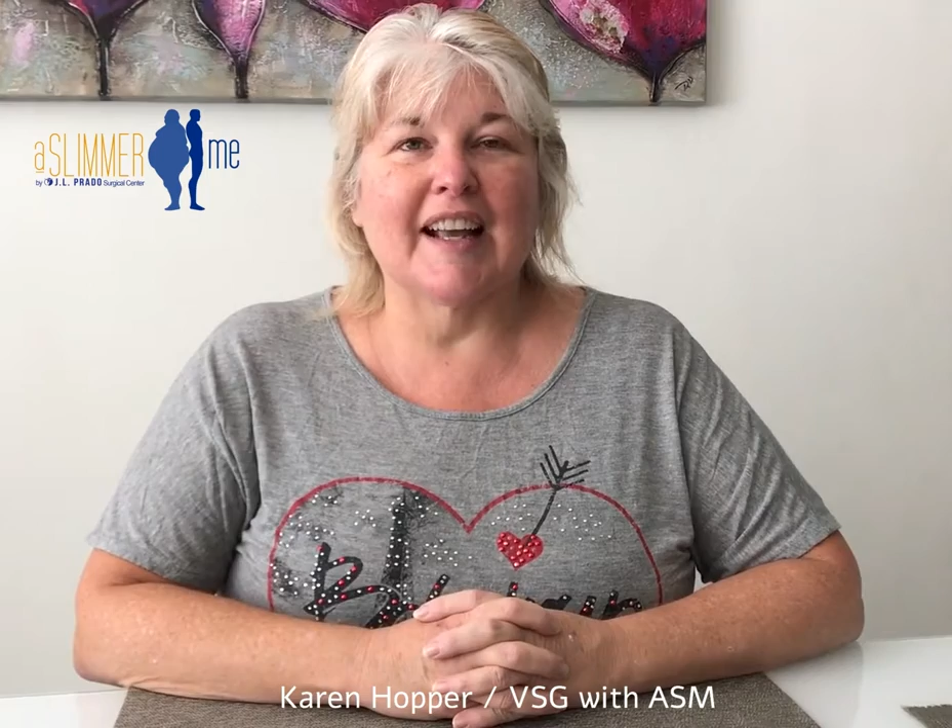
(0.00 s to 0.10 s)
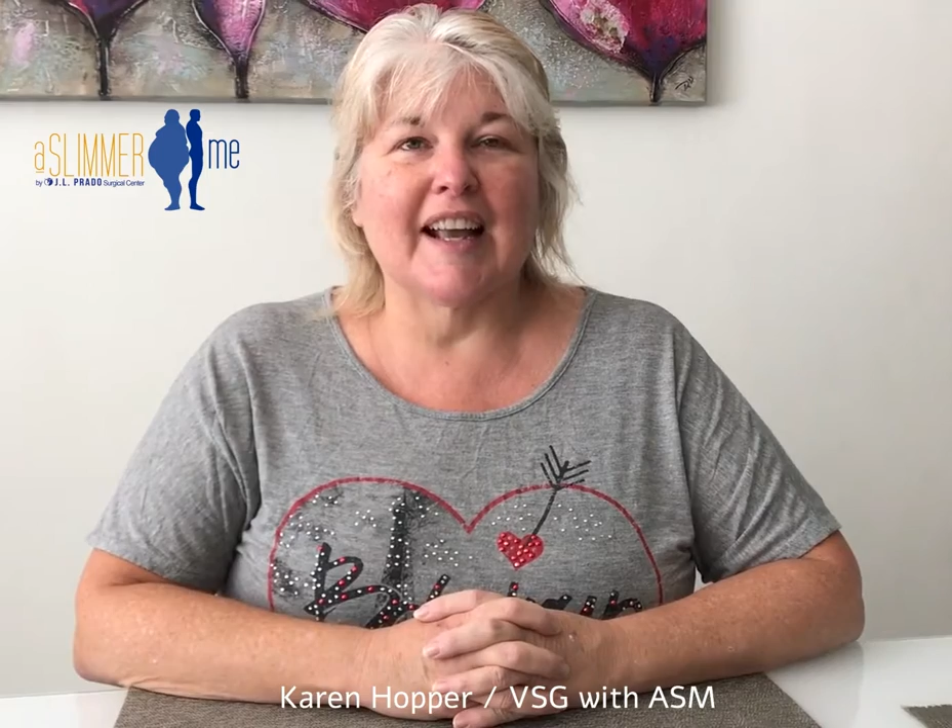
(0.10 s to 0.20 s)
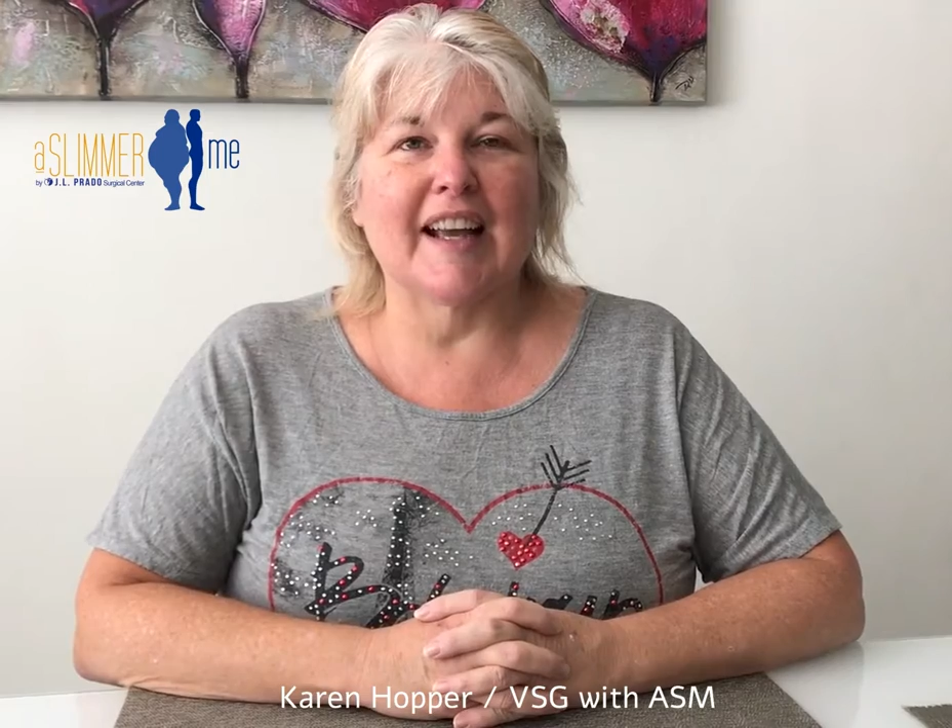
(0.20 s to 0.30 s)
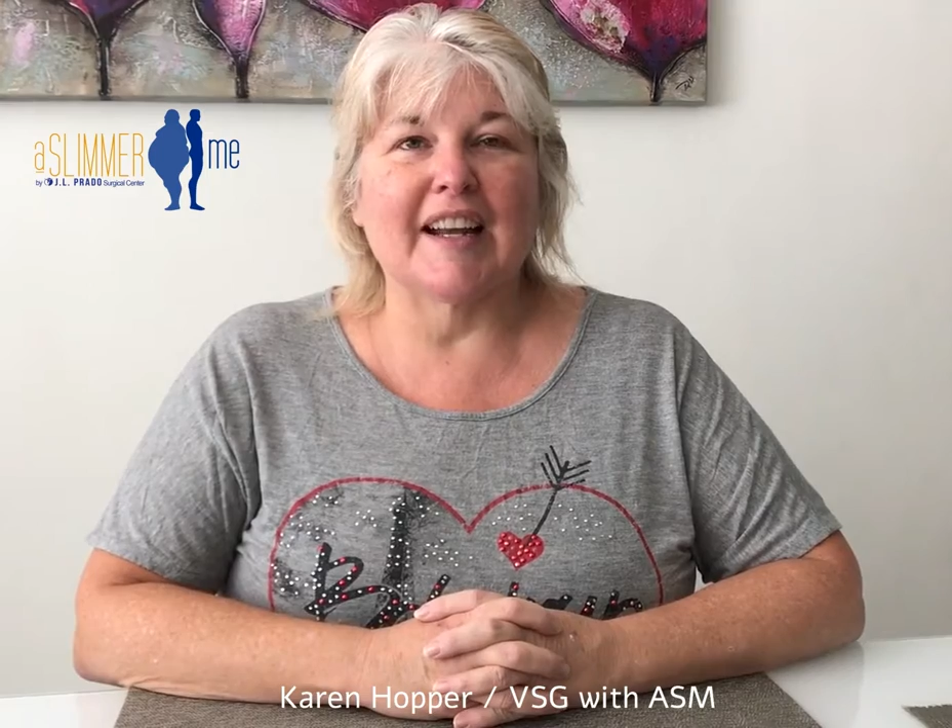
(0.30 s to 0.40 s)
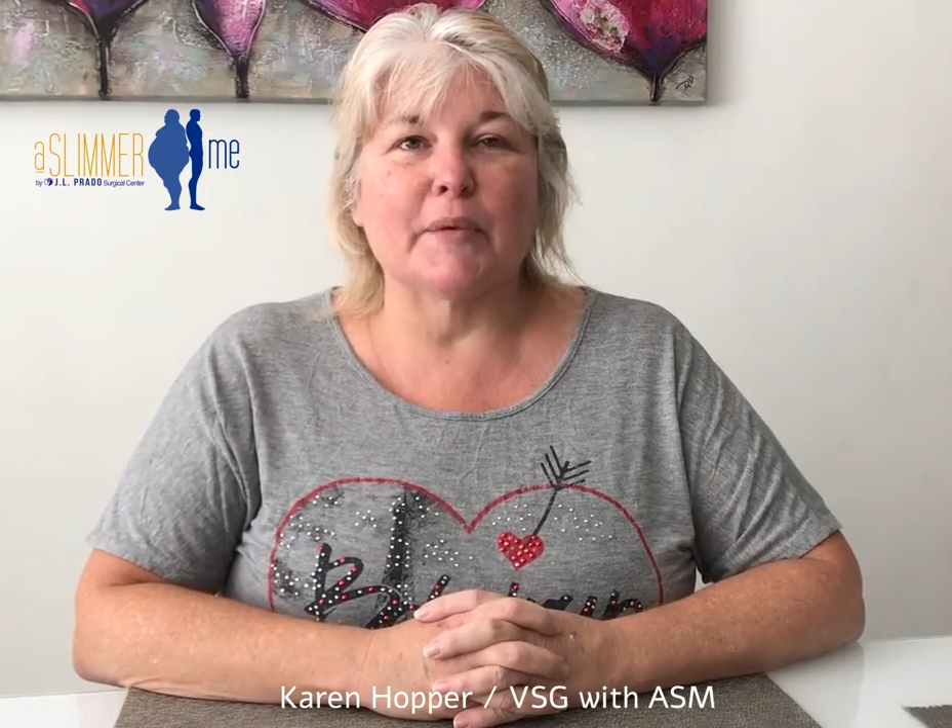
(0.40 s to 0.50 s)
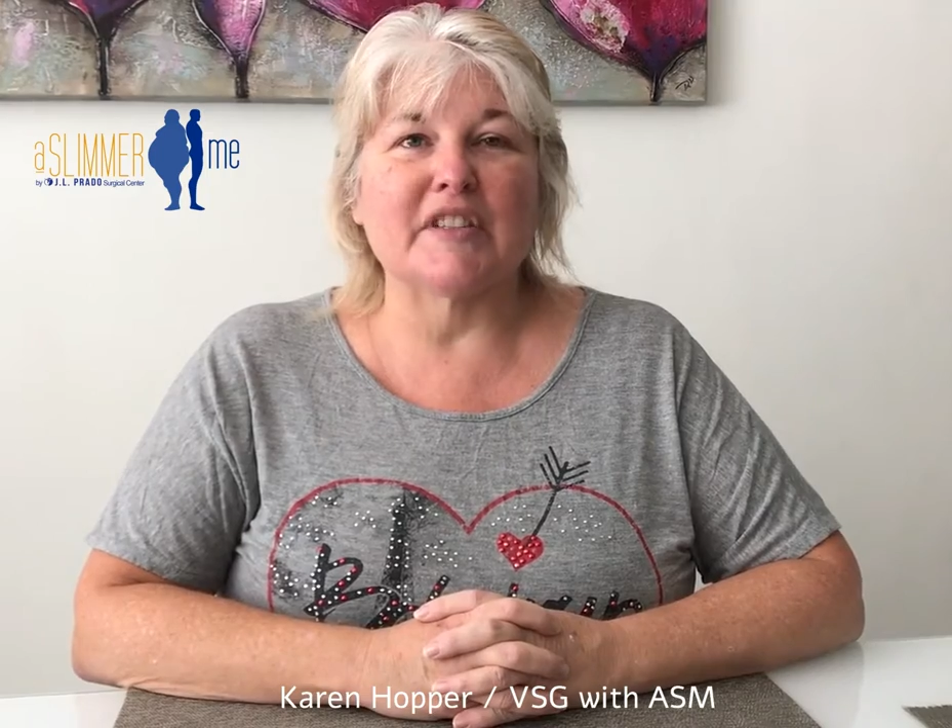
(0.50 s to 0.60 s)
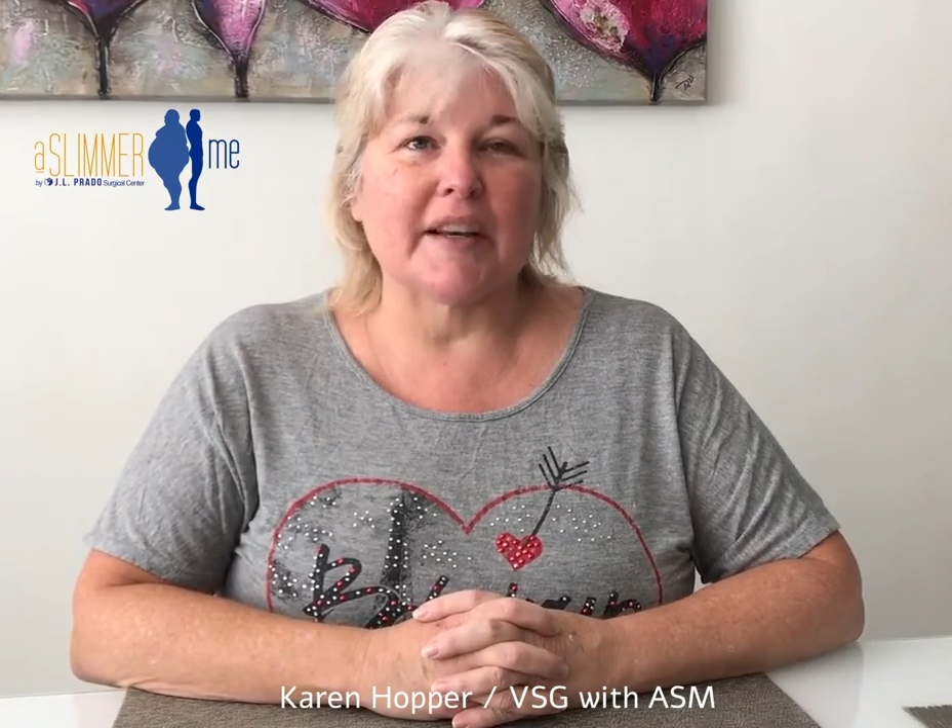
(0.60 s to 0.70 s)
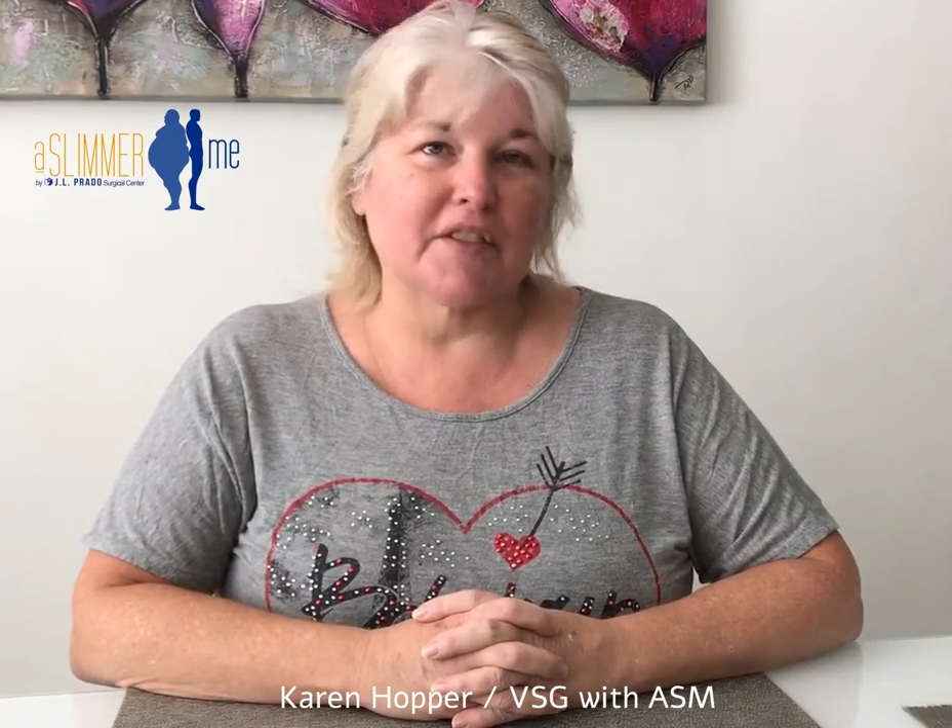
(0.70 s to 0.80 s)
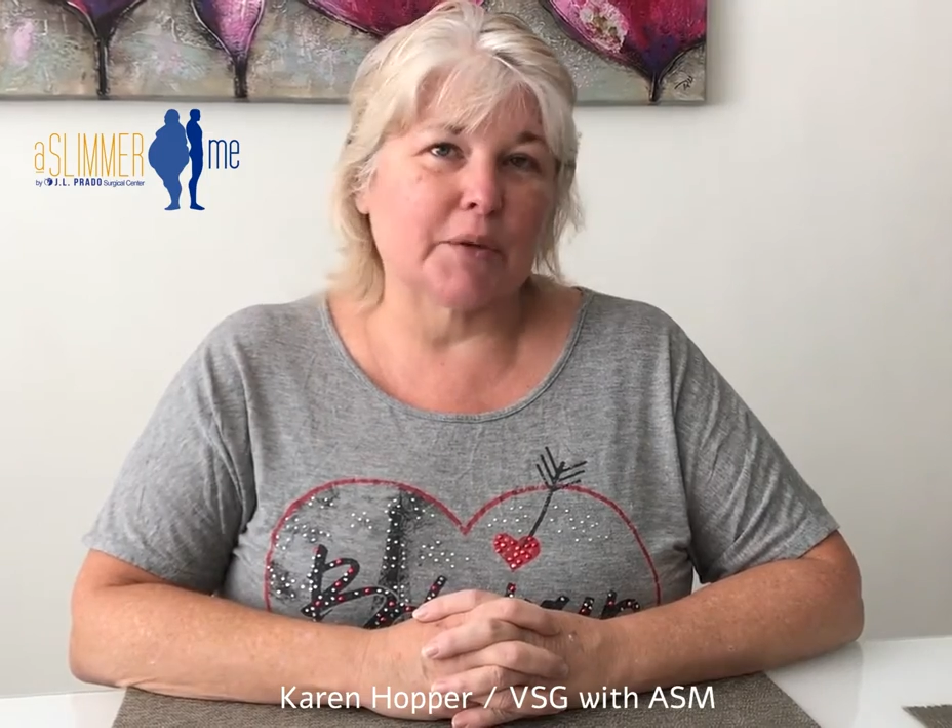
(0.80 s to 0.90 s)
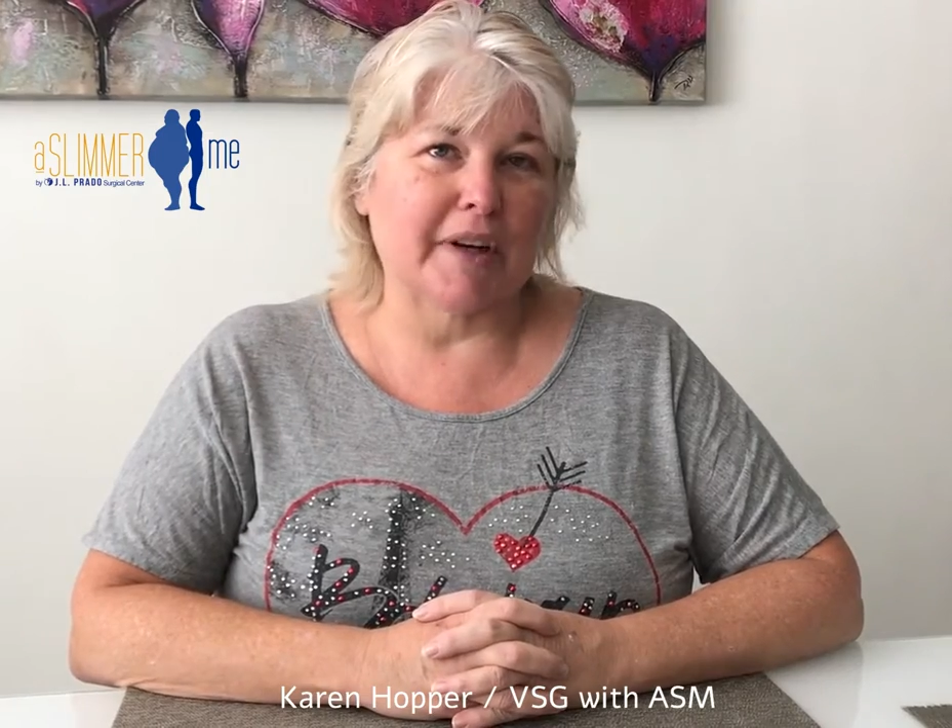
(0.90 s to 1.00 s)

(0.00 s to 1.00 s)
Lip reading: And I would definitely